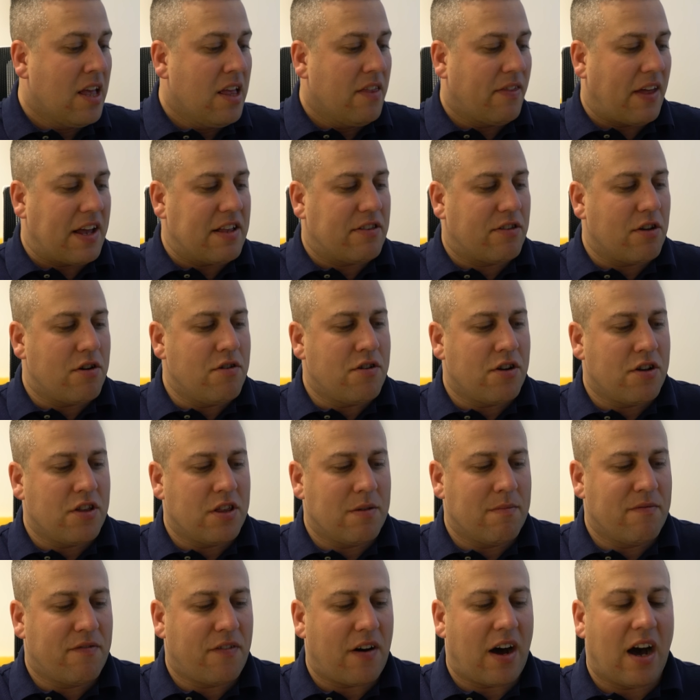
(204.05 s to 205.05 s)
They do
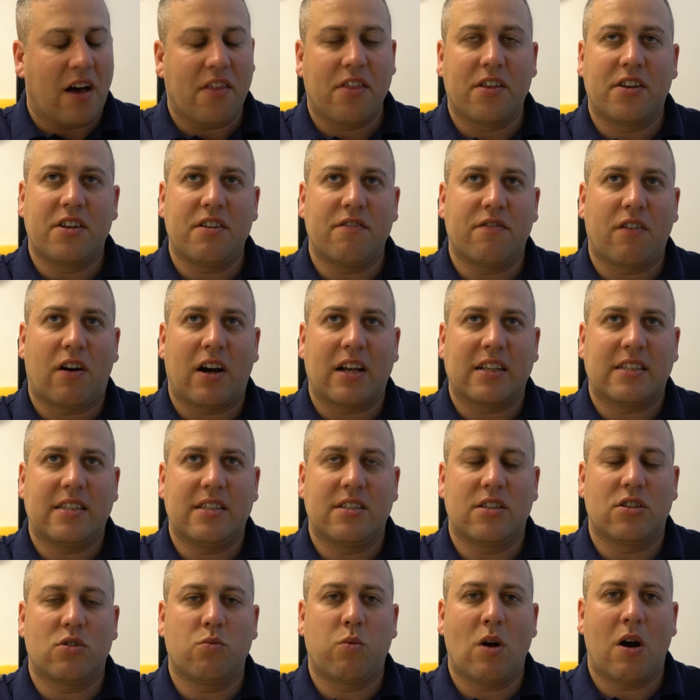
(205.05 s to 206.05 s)
them for other
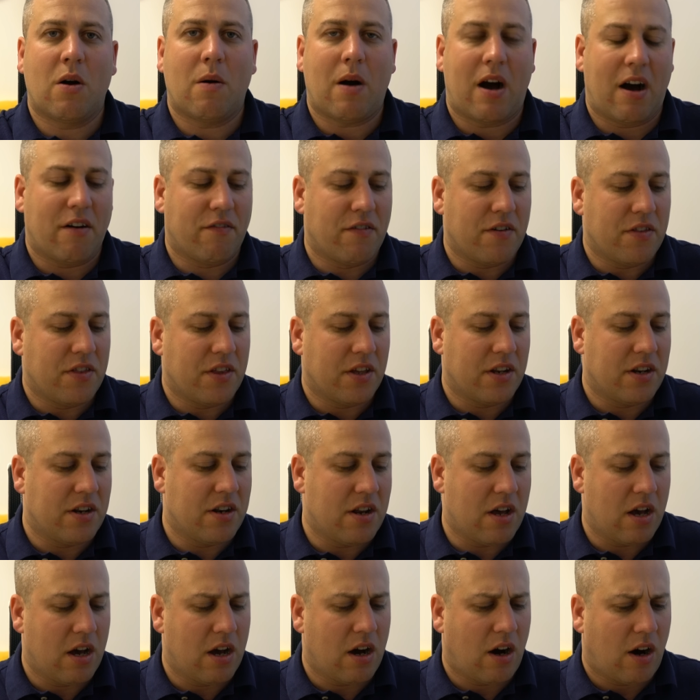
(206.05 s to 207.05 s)
devices as well, other than
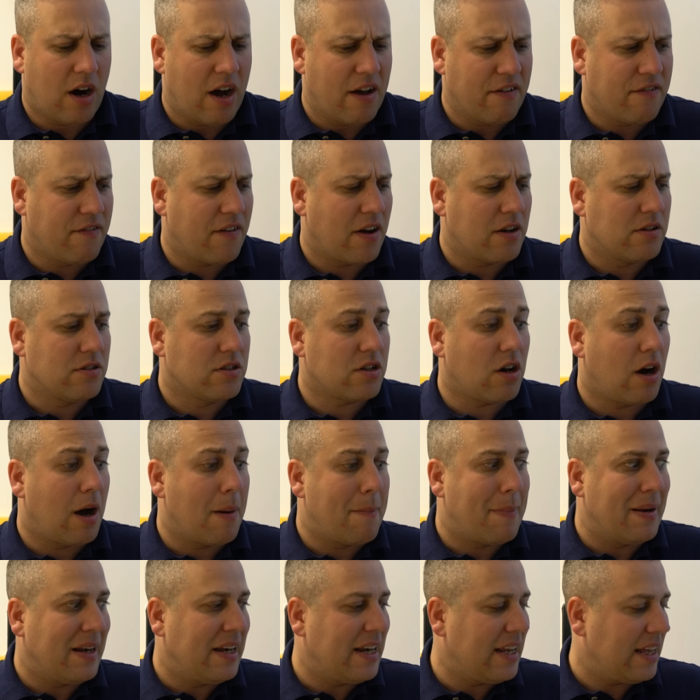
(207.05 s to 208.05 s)
iPhones, I
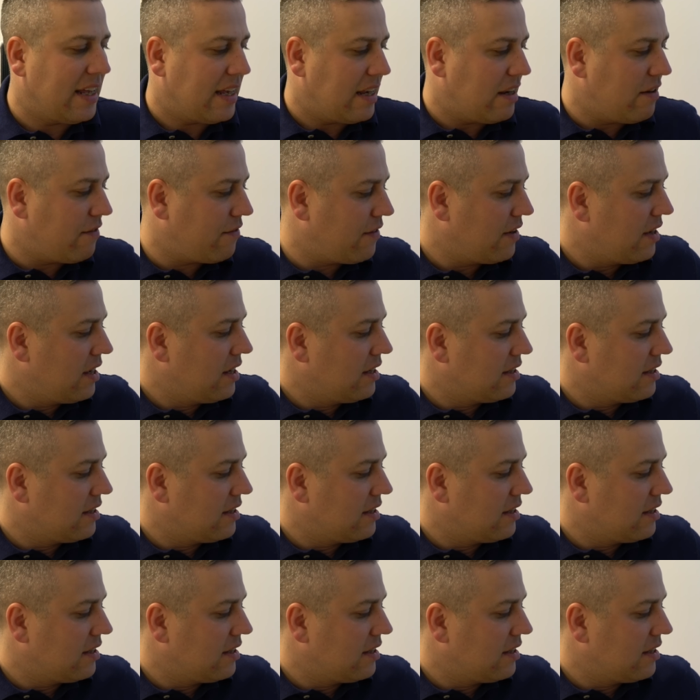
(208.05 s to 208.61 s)
believe,